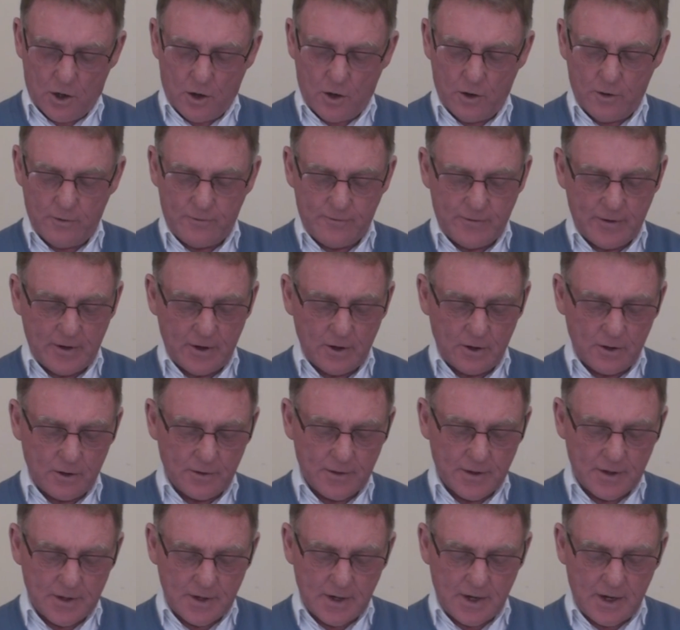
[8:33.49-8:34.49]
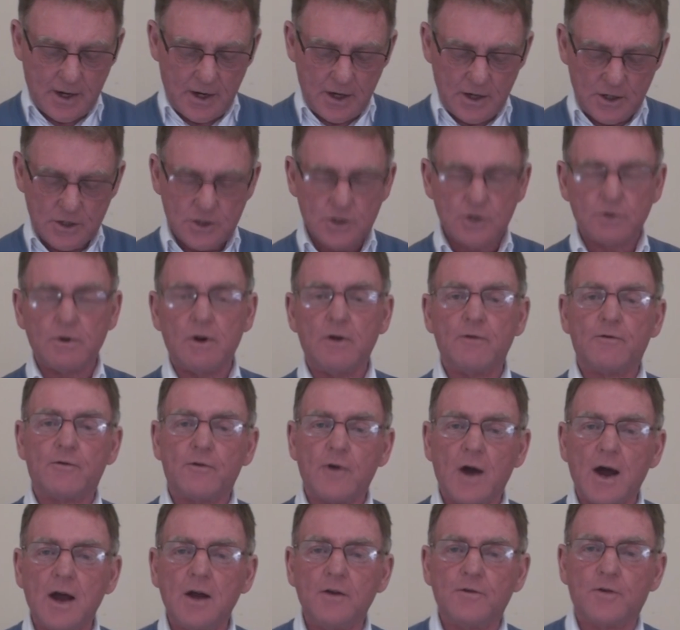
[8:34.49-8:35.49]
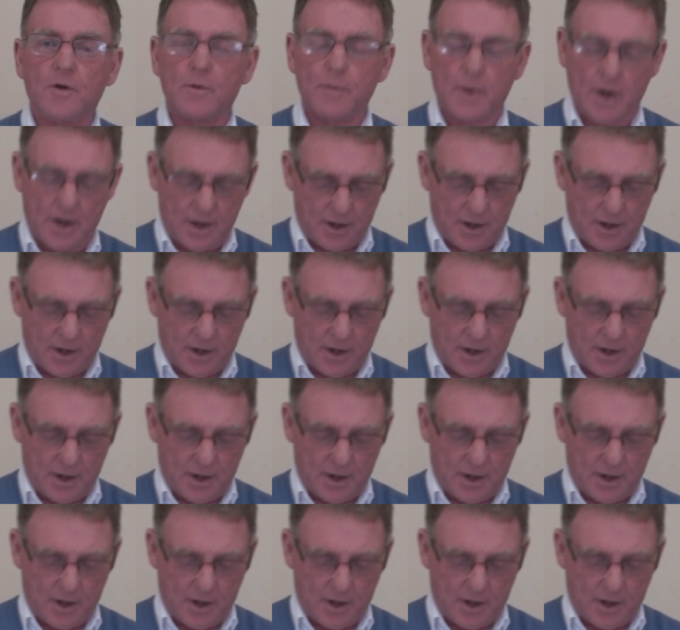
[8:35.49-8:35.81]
who feel the need to refrain from